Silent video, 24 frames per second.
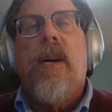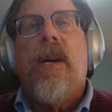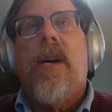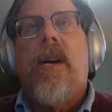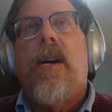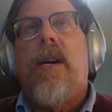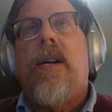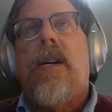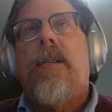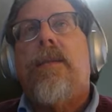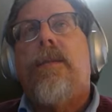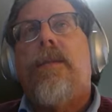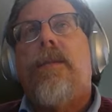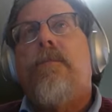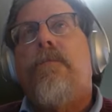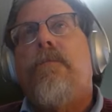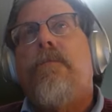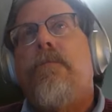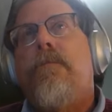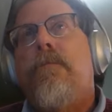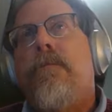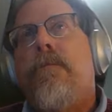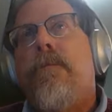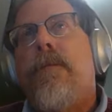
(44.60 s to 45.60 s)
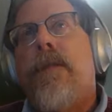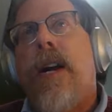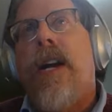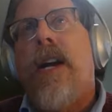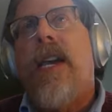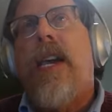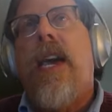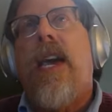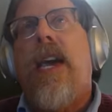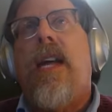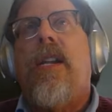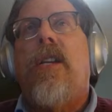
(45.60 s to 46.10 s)
Uh,
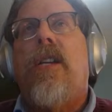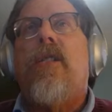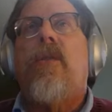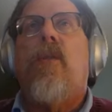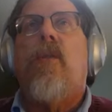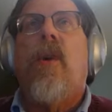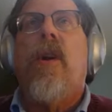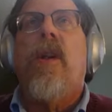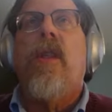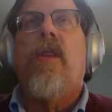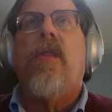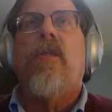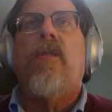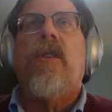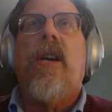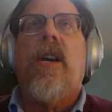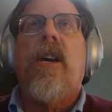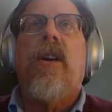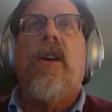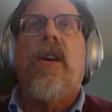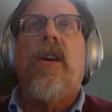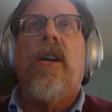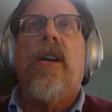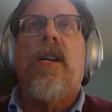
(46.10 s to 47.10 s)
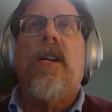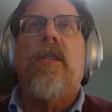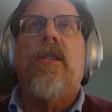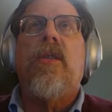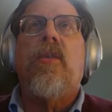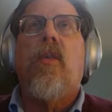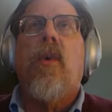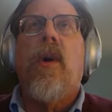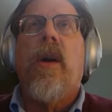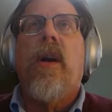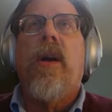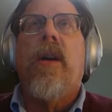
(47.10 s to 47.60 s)
again, it's one of those areas
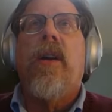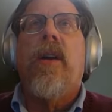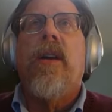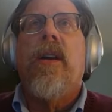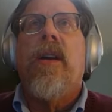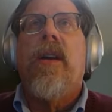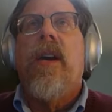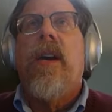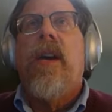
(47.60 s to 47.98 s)
where